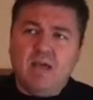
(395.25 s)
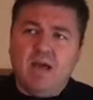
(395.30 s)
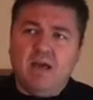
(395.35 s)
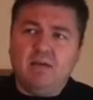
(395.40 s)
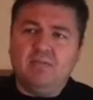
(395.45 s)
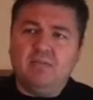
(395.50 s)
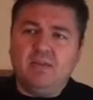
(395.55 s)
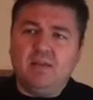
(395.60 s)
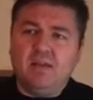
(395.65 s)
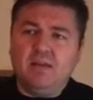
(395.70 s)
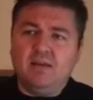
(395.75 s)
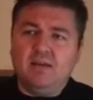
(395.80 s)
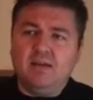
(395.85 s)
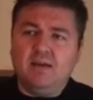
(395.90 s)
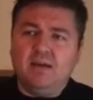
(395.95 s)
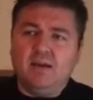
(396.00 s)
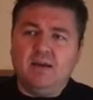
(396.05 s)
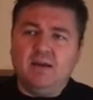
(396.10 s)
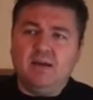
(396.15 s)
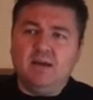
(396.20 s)
I think
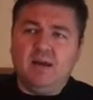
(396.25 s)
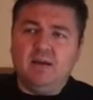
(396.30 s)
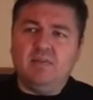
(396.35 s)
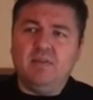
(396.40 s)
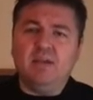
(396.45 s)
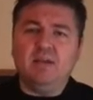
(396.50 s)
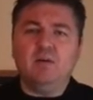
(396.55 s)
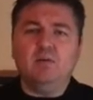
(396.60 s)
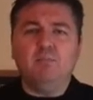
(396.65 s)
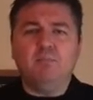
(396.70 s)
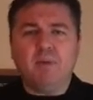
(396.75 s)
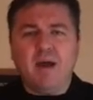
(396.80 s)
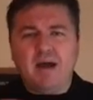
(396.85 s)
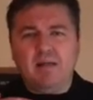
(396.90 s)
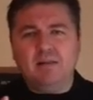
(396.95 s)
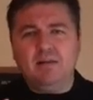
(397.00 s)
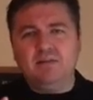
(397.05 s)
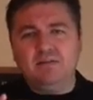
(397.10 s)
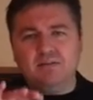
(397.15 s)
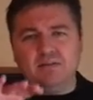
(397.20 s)
it'll
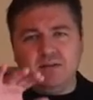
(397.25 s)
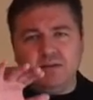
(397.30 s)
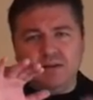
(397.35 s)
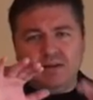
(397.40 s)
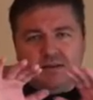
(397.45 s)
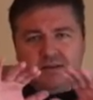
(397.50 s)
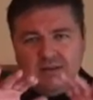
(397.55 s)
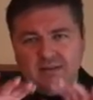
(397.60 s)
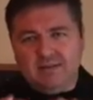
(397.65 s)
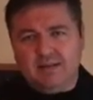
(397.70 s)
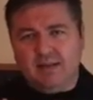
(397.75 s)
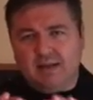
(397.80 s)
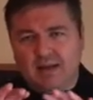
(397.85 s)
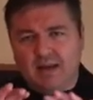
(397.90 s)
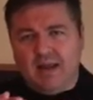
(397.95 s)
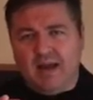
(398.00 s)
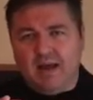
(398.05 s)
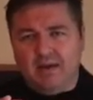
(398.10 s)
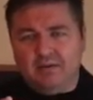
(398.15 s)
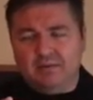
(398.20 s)
balance the
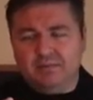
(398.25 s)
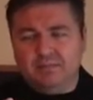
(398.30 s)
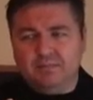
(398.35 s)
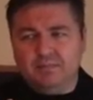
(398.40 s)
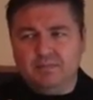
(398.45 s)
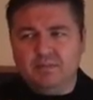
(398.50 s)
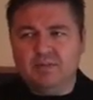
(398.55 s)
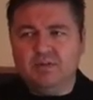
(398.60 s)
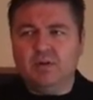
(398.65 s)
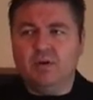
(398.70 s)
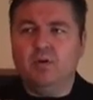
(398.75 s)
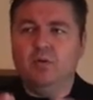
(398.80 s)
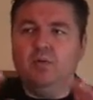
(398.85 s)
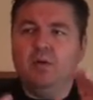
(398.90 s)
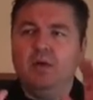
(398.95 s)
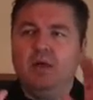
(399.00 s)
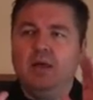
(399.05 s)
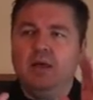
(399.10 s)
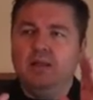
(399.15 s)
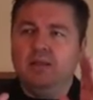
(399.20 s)
ticket out.
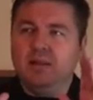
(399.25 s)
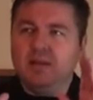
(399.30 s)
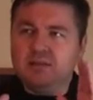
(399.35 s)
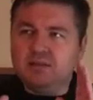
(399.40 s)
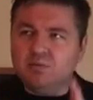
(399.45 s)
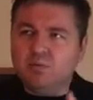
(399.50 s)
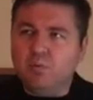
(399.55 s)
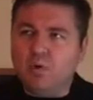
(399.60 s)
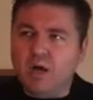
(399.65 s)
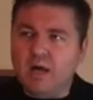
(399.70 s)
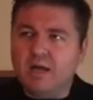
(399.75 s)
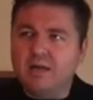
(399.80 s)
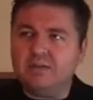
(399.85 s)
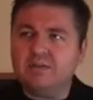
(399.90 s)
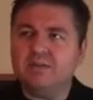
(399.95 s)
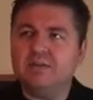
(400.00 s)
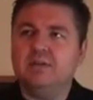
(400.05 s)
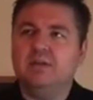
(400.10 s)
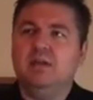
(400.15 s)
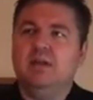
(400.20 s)
So let's
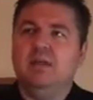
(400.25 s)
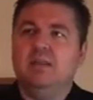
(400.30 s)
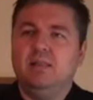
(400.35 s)
watch.